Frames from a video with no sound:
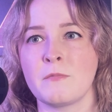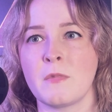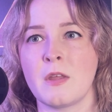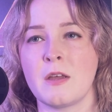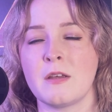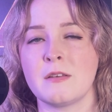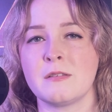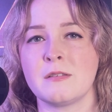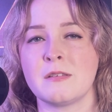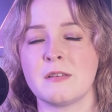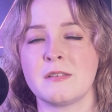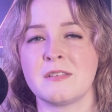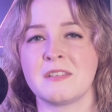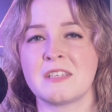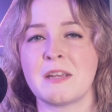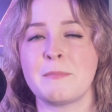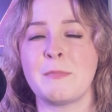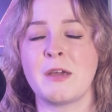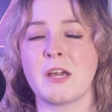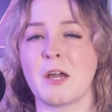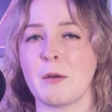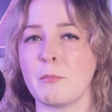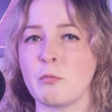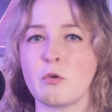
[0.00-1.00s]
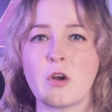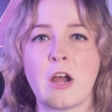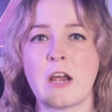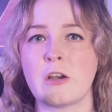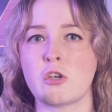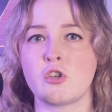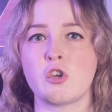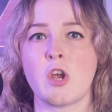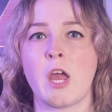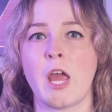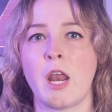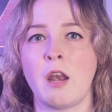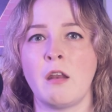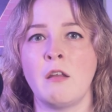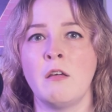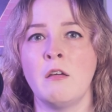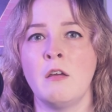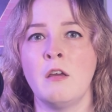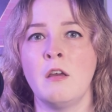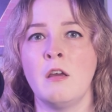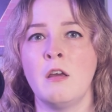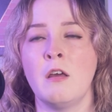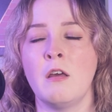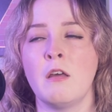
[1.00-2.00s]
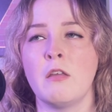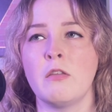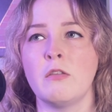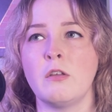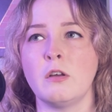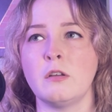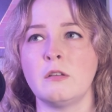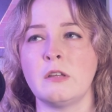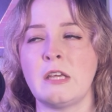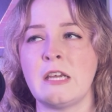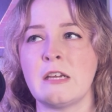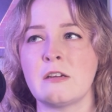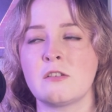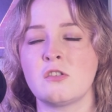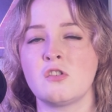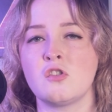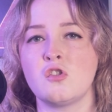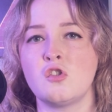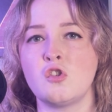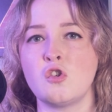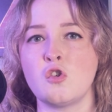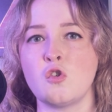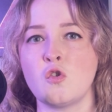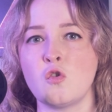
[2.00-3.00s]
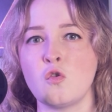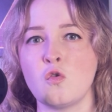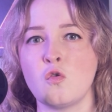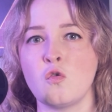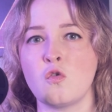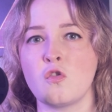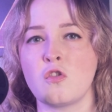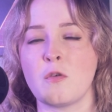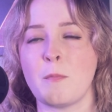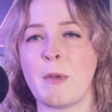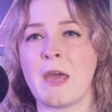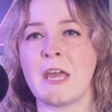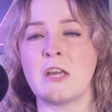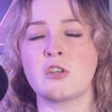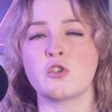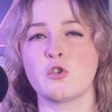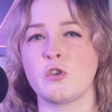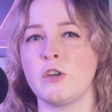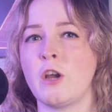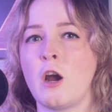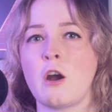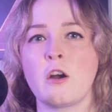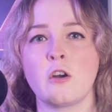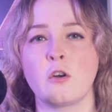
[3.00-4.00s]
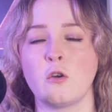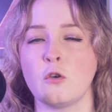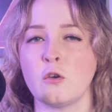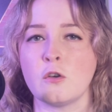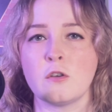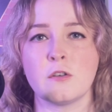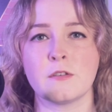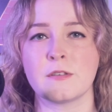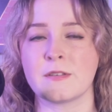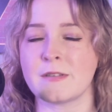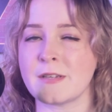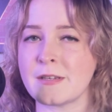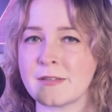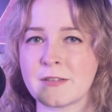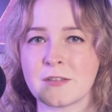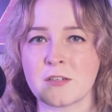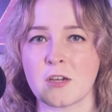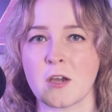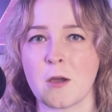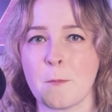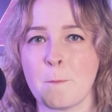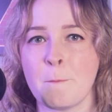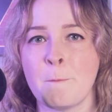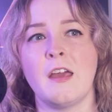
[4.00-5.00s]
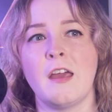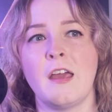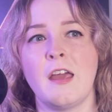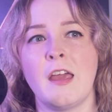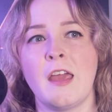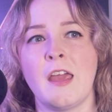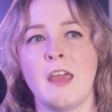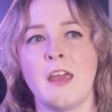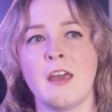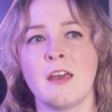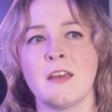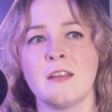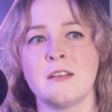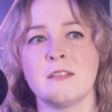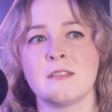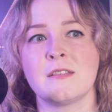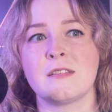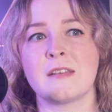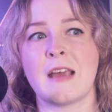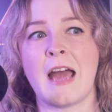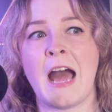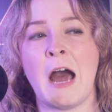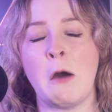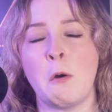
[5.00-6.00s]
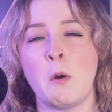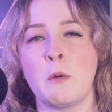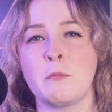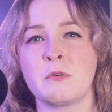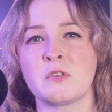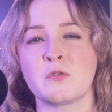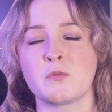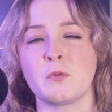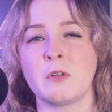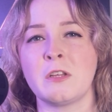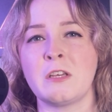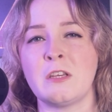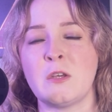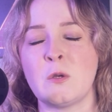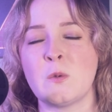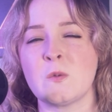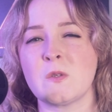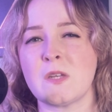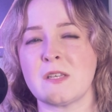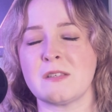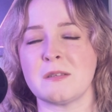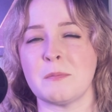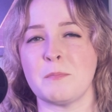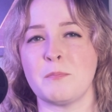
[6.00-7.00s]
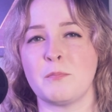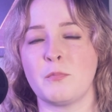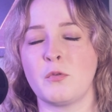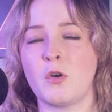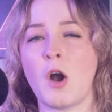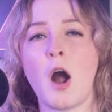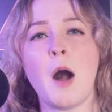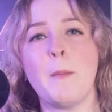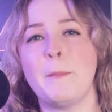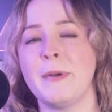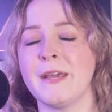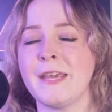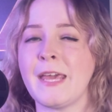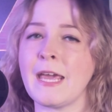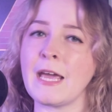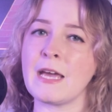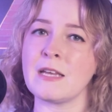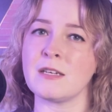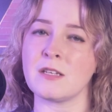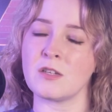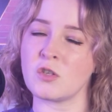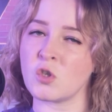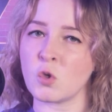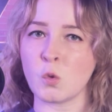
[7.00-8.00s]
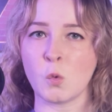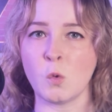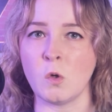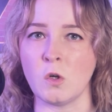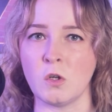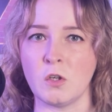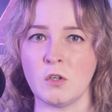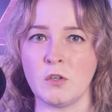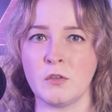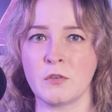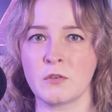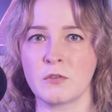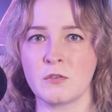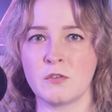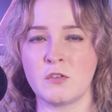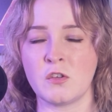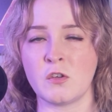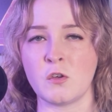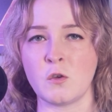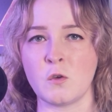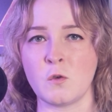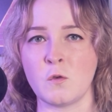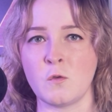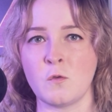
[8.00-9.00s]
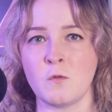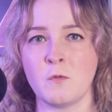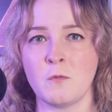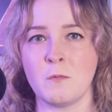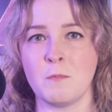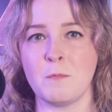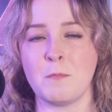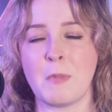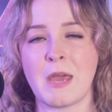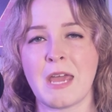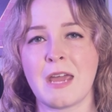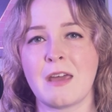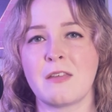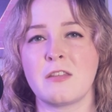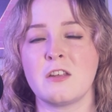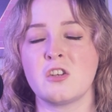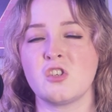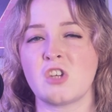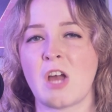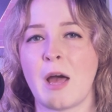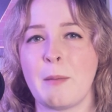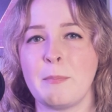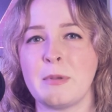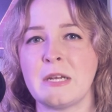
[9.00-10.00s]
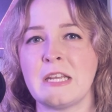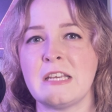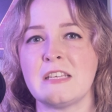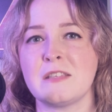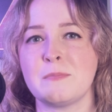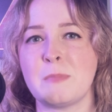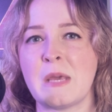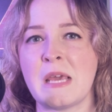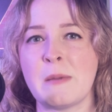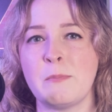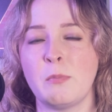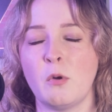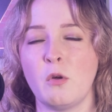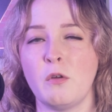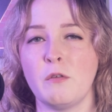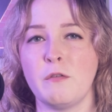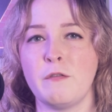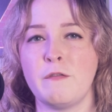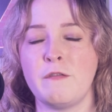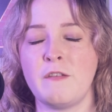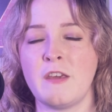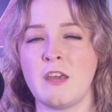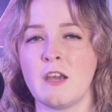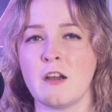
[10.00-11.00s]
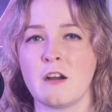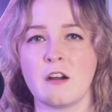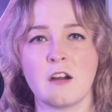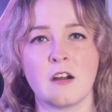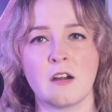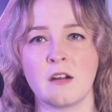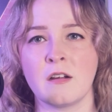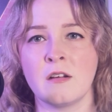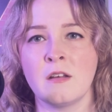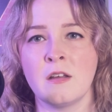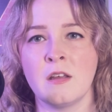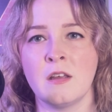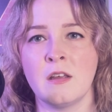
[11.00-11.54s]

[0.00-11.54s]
systemic oppression, the links to the patriarchal system, and how it was really used as a propaganda tool to make the Japanese people fear